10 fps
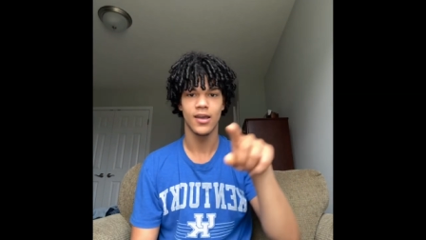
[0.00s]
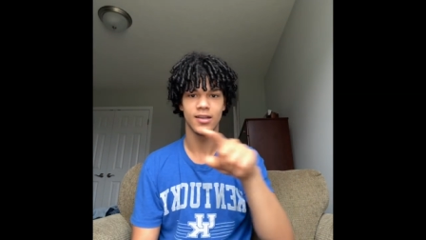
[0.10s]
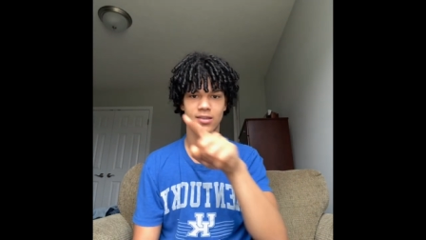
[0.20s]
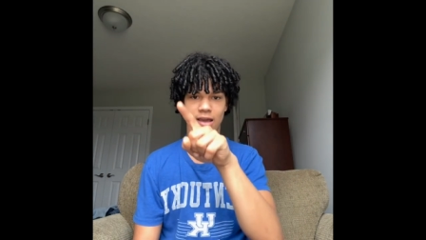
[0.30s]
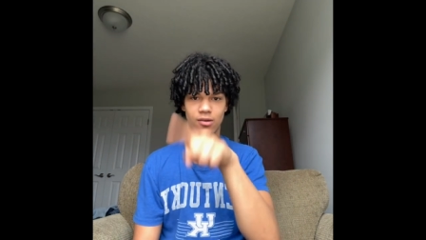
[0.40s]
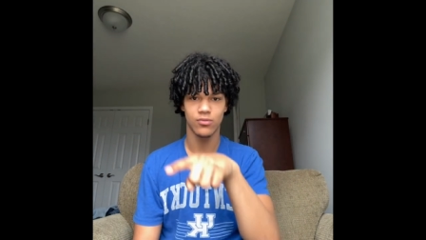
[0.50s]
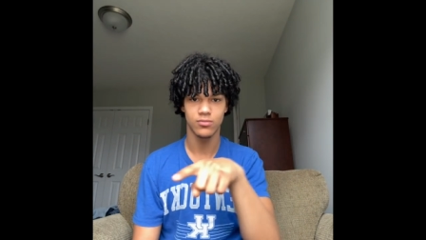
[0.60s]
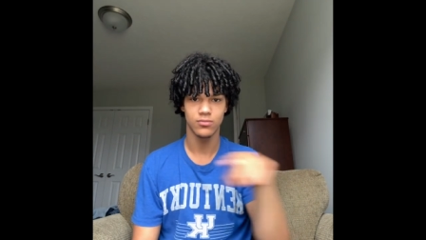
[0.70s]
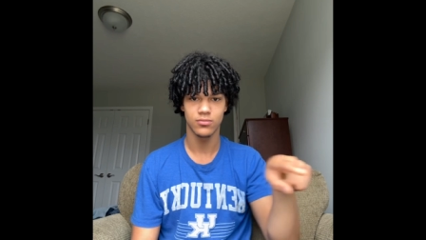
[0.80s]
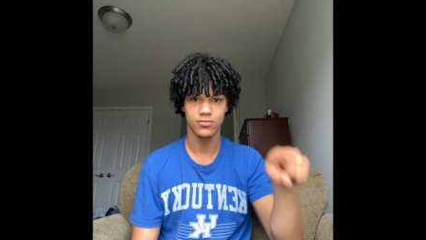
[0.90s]
It's like
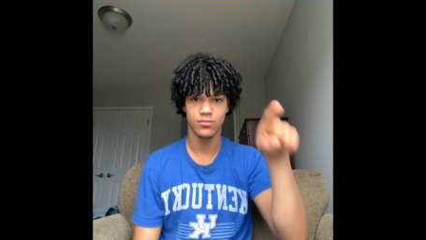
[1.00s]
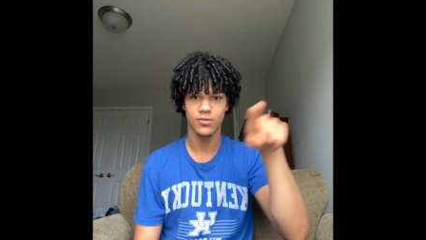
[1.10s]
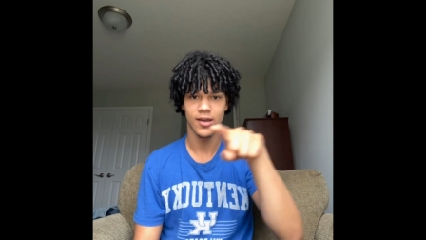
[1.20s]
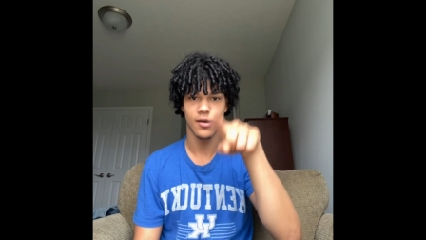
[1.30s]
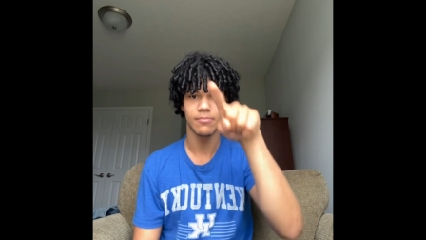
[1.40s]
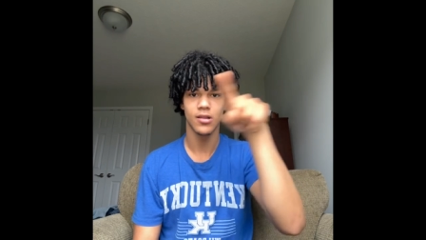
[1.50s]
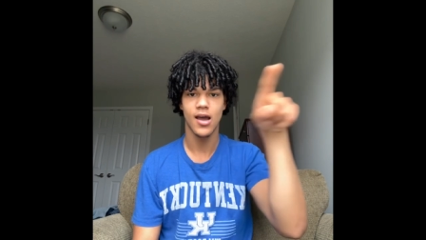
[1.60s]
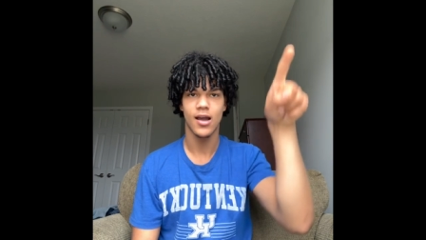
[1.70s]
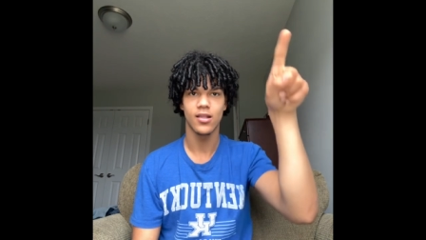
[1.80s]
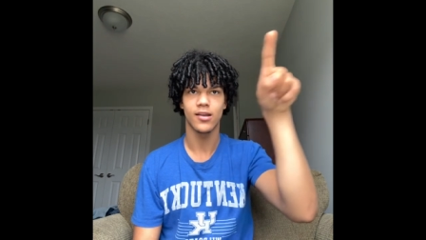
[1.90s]
a
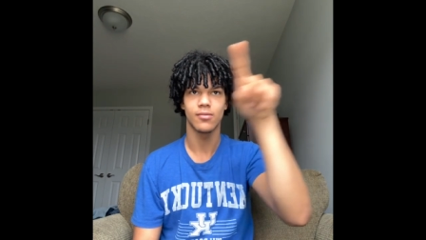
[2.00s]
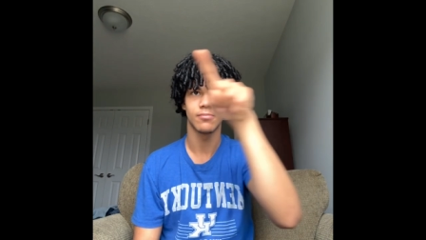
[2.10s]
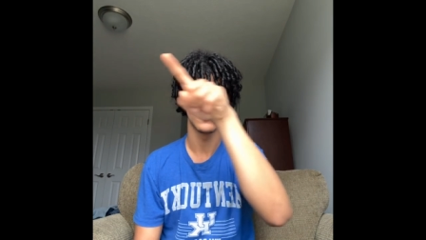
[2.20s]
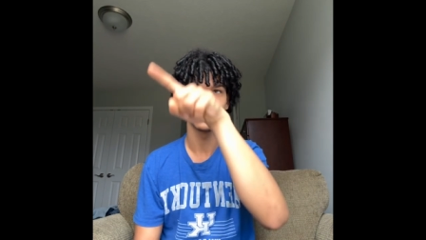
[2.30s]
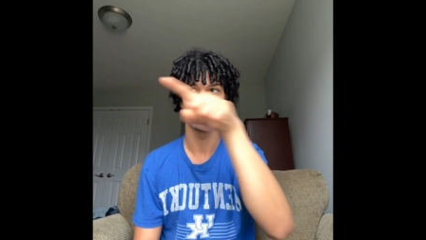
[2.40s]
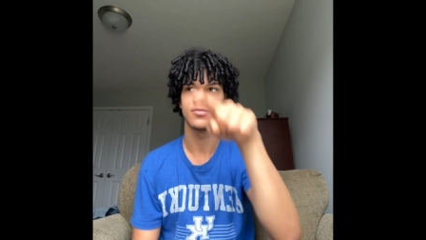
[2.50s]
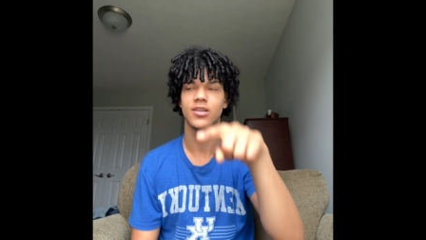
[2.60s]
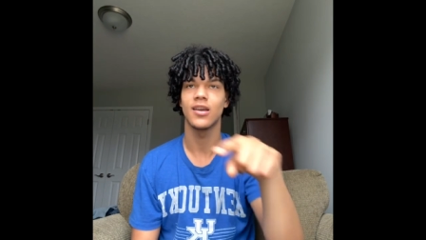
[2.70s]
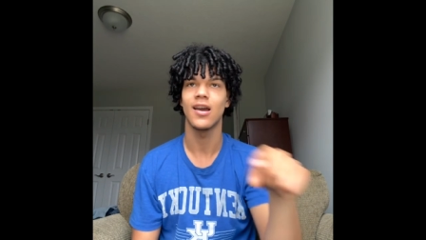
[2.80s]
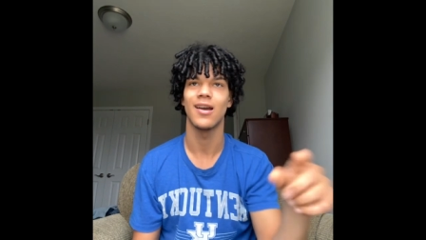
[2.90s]
block, like a, you know what I'm
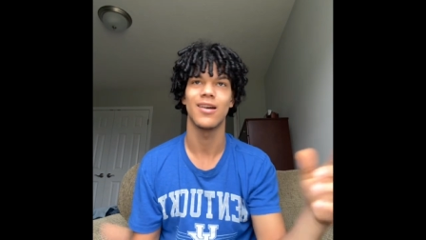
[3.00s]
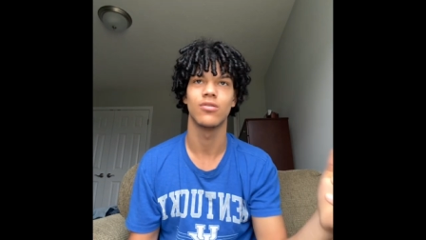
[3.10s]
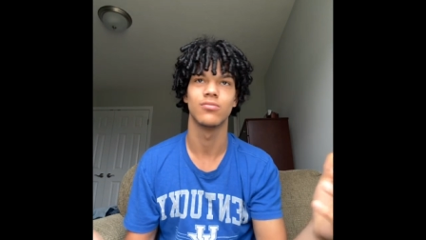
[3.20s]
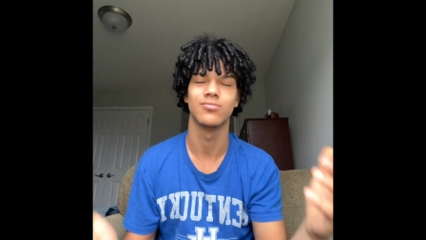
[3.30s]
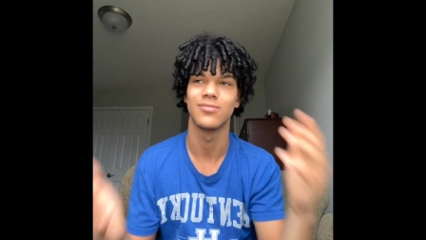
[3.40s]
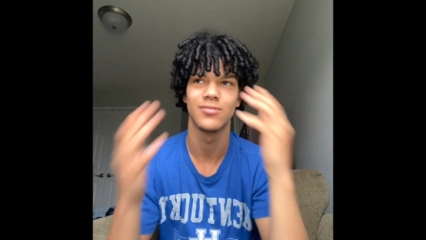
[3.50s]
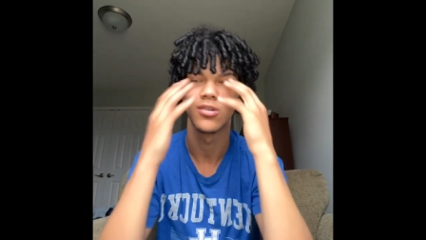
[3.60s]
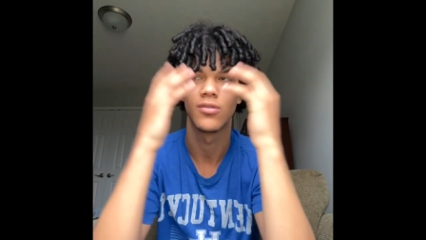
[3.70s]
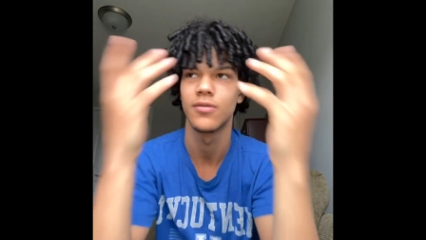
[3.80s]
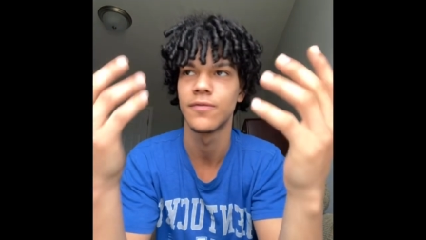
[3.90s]
saying? I don't
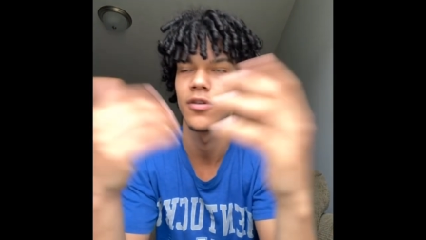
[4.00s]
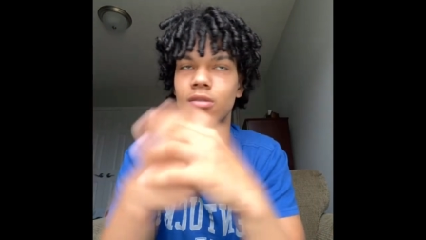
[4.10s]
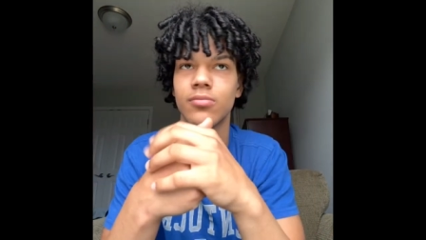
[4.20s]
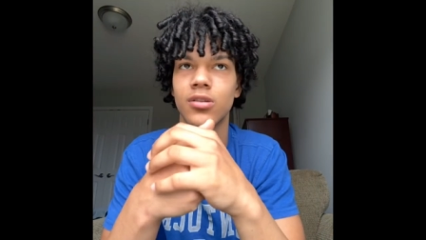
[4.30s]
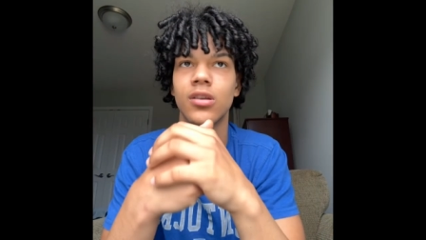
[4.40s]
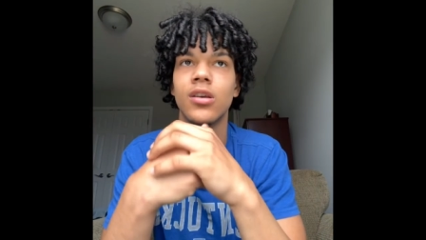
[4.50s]
know what the fuck, but